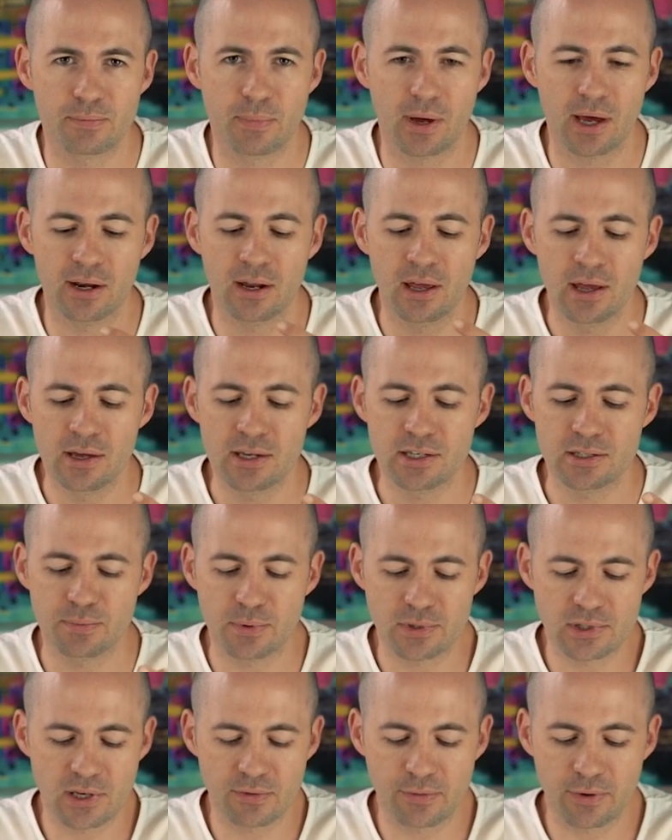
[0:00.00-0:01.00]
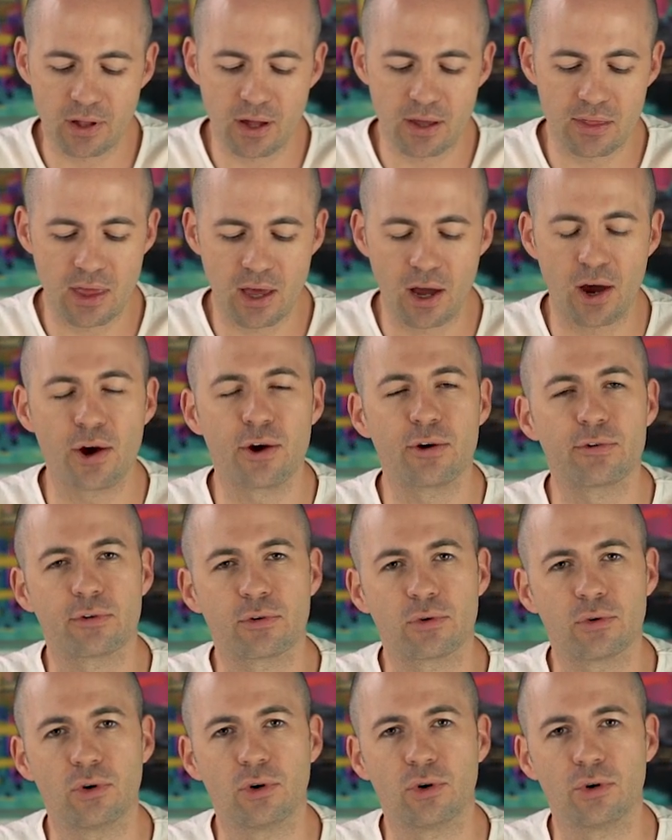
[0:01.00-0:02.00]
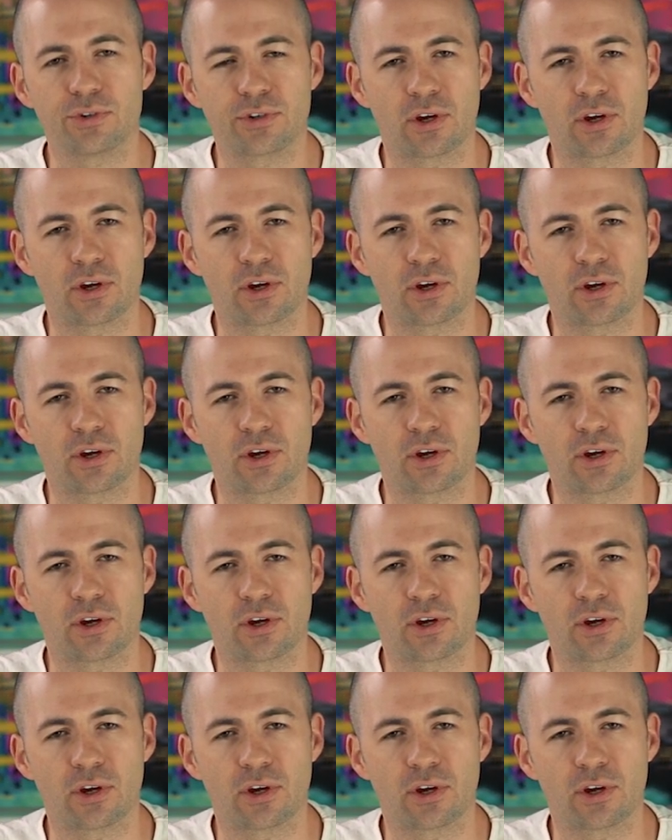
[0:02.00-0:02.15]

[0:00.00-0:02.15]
but specifically the overall